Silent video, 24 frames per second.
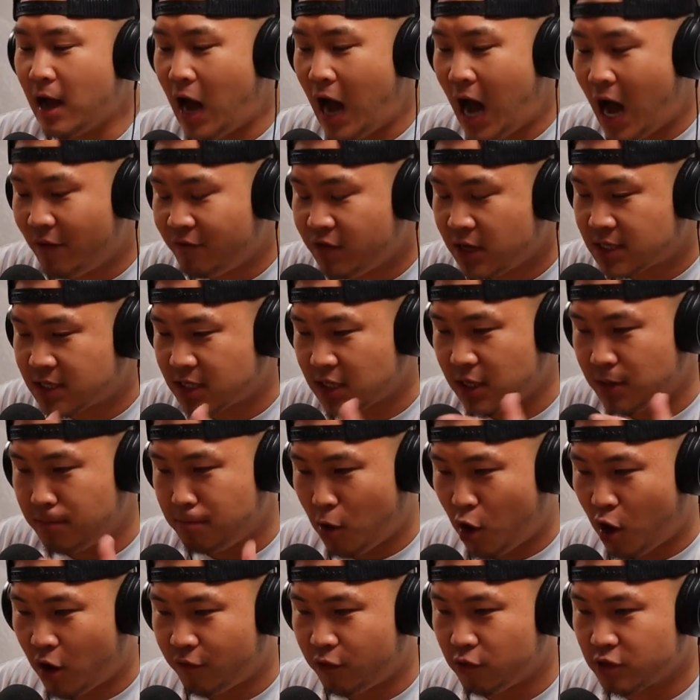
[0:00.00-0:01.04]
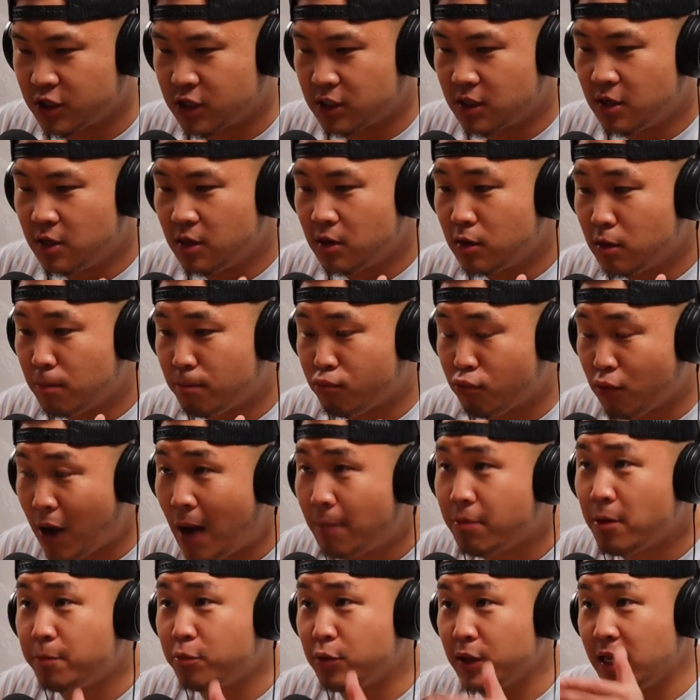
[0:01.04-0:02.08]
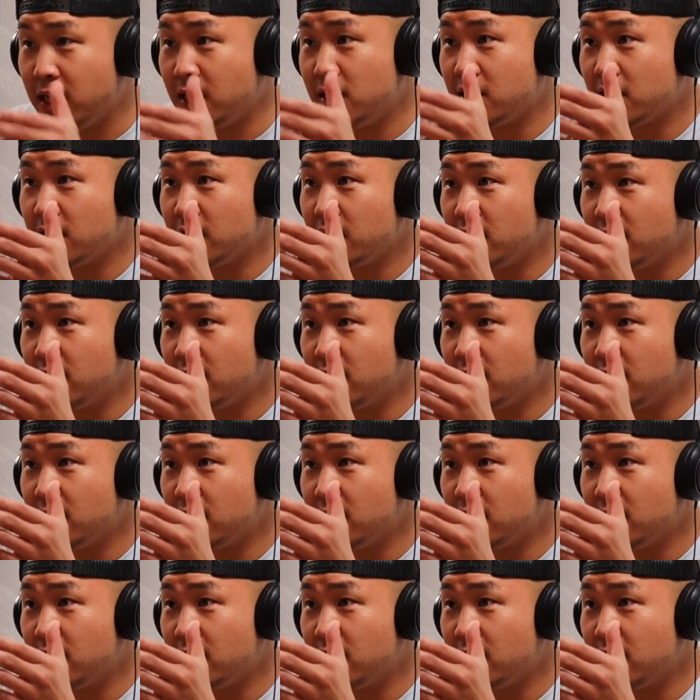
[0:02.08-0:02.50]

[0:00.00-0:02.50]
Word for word: obviously Marvel's probably,